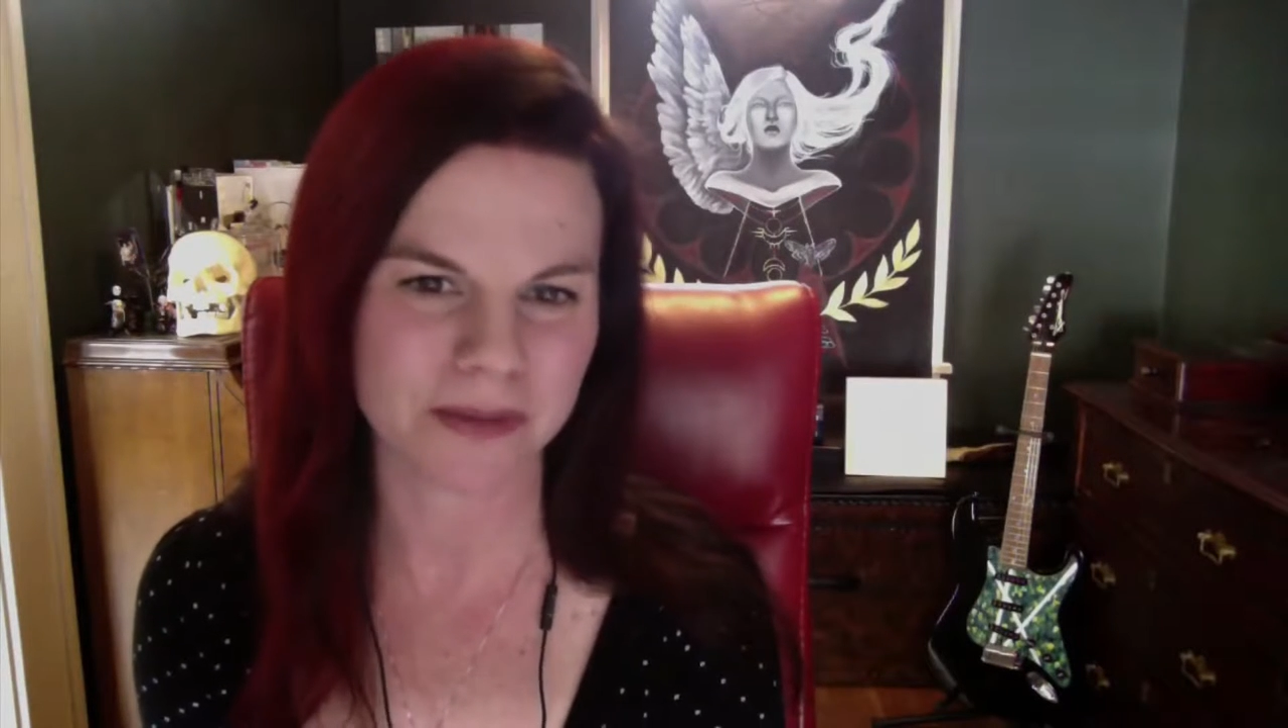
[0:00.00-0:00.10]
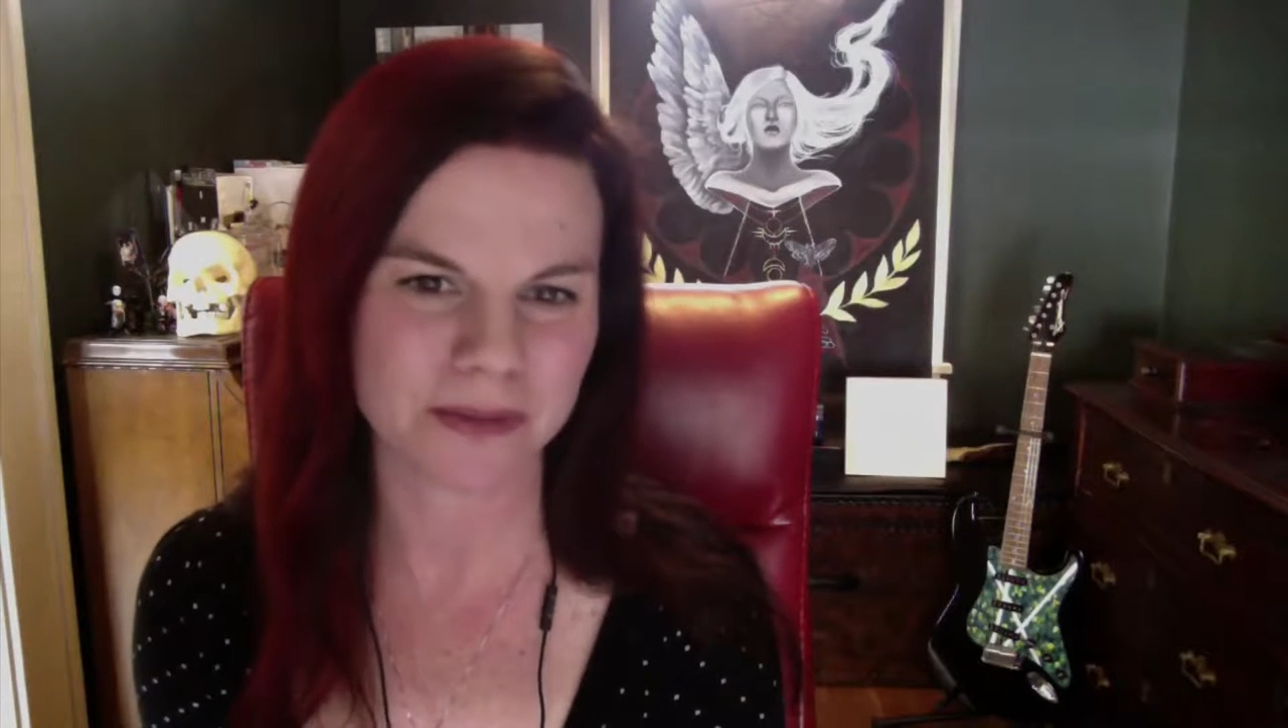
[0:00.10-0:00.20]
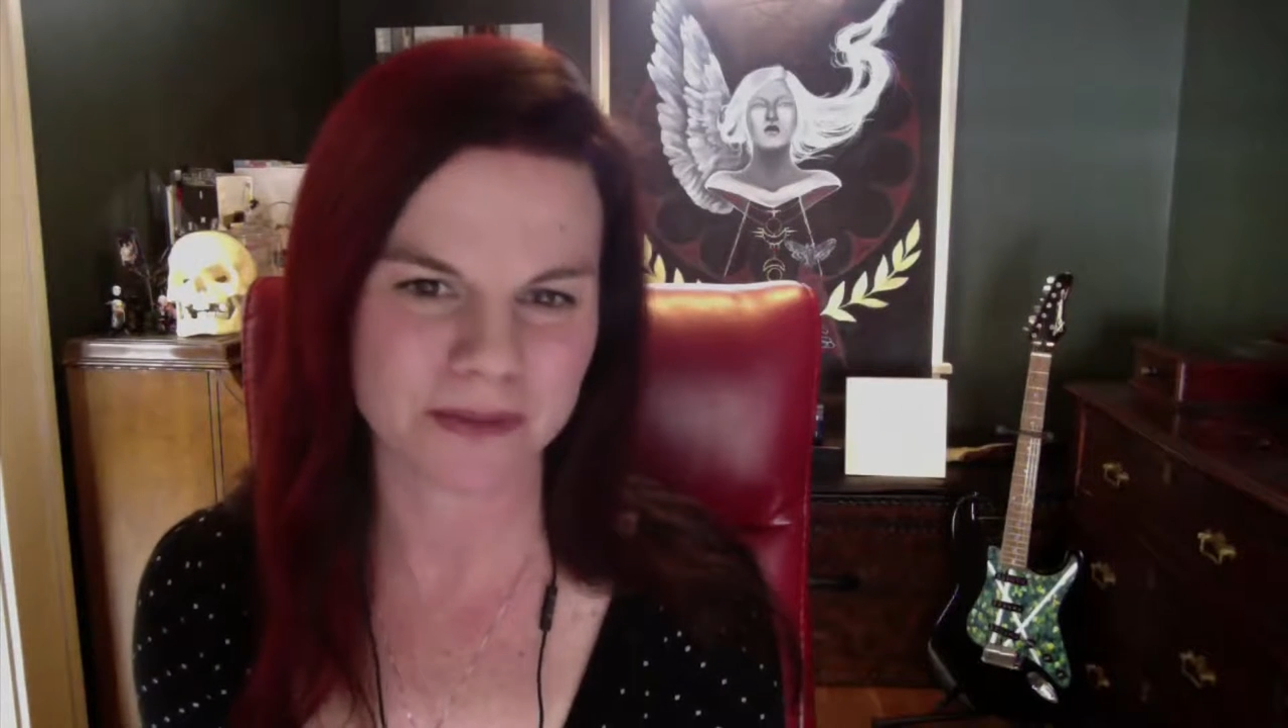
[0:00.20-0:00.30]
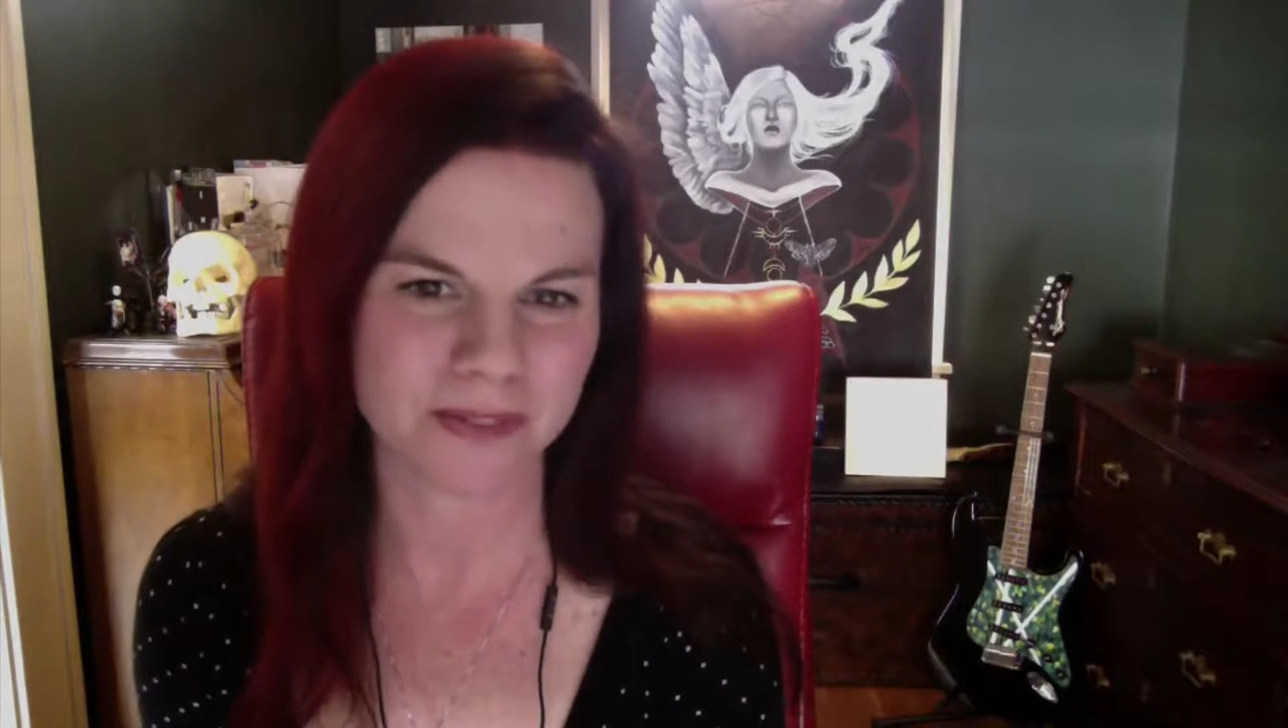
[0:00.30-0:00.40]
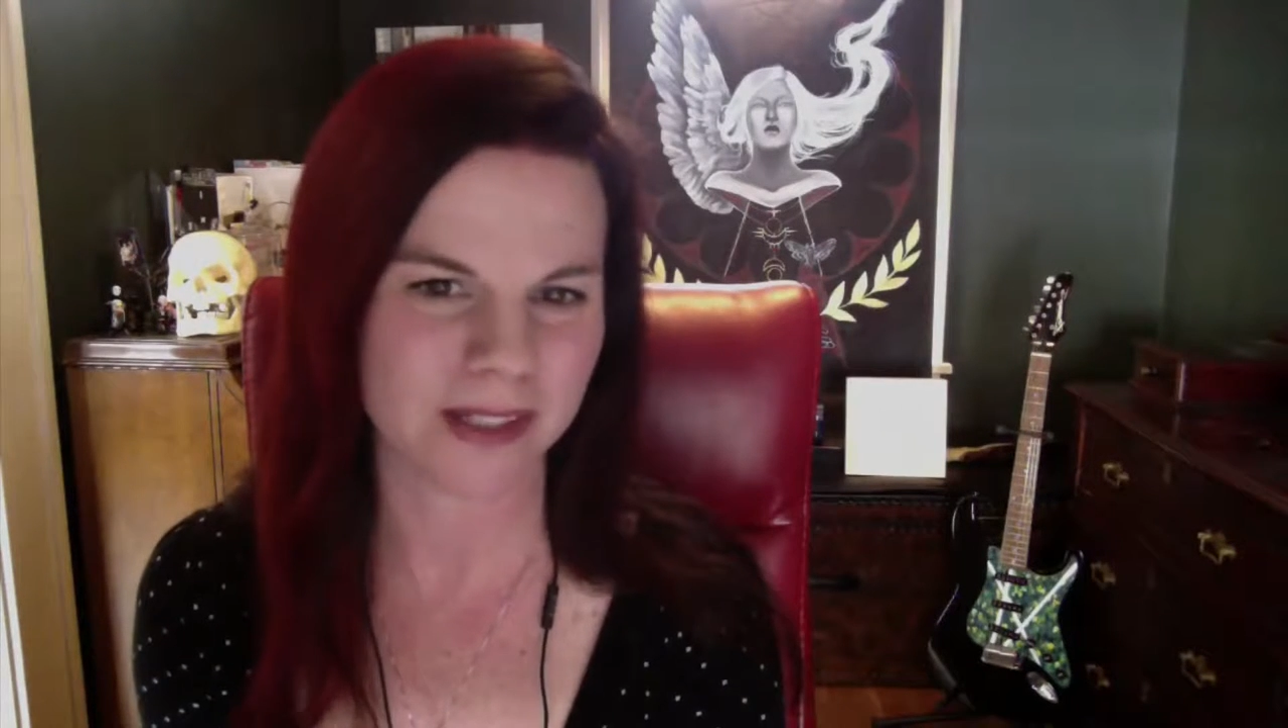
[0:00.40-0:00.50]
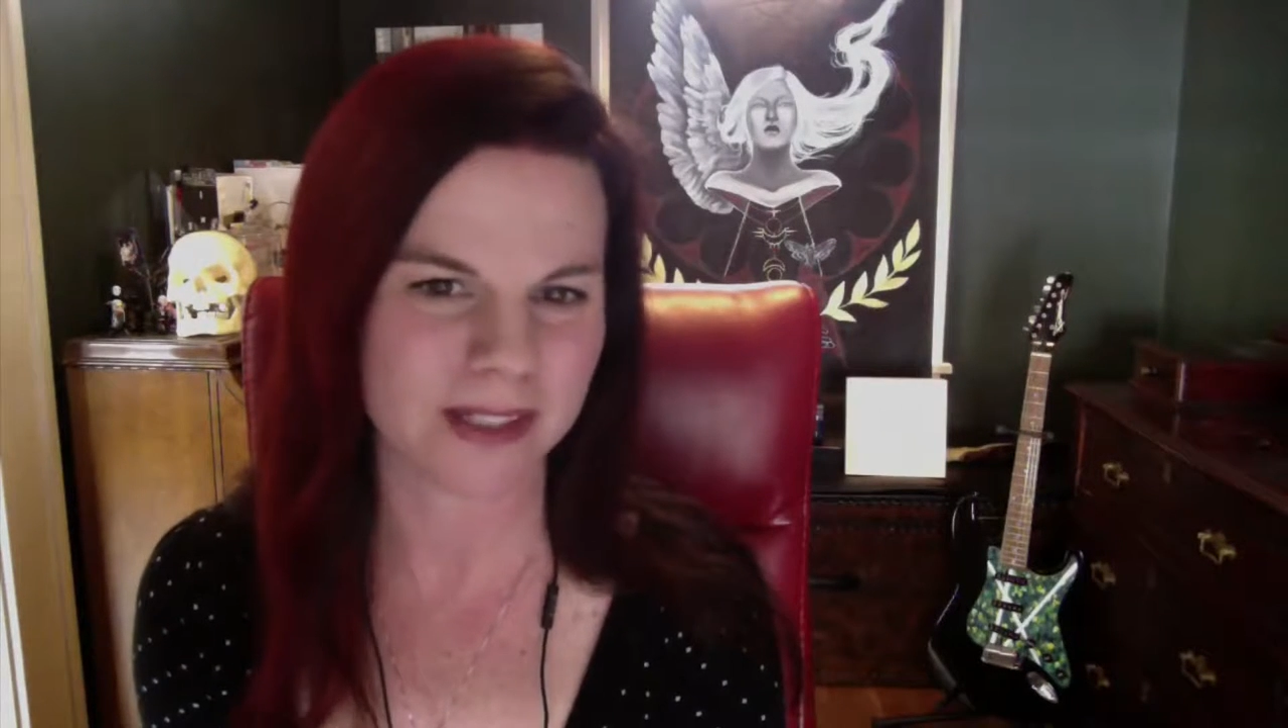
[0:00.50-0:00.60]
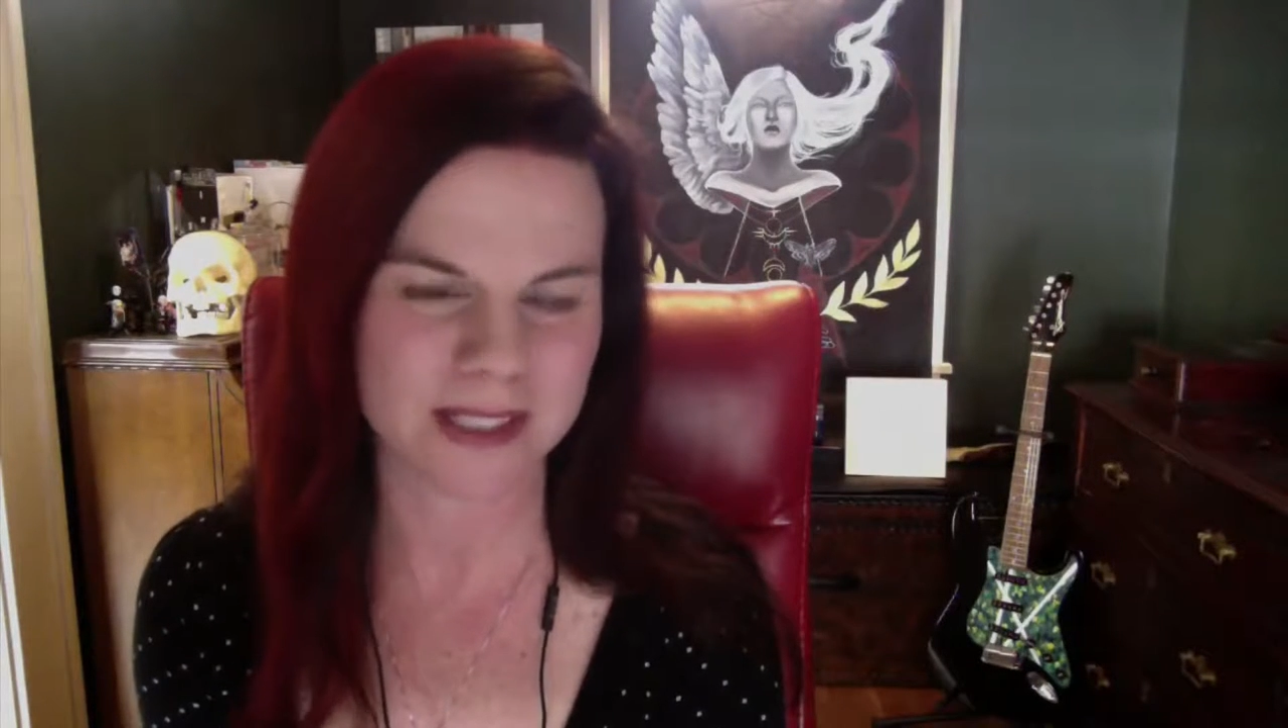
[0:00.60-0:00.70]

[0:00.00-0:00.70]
through very